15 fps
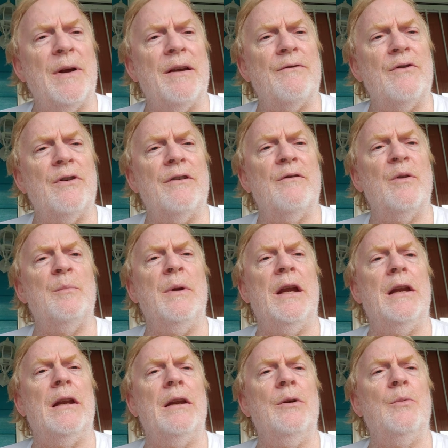after every
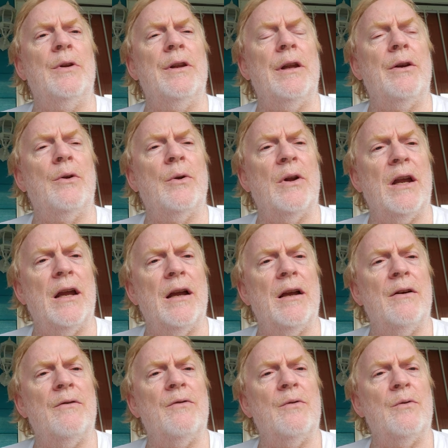meeting when they don't
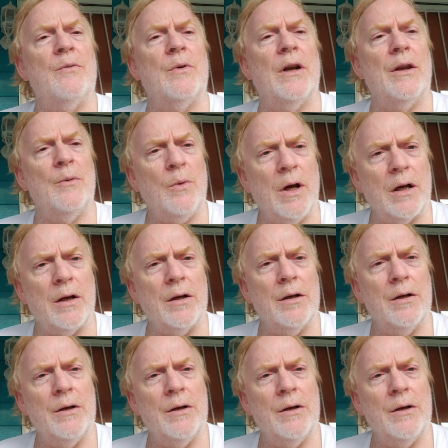have running water.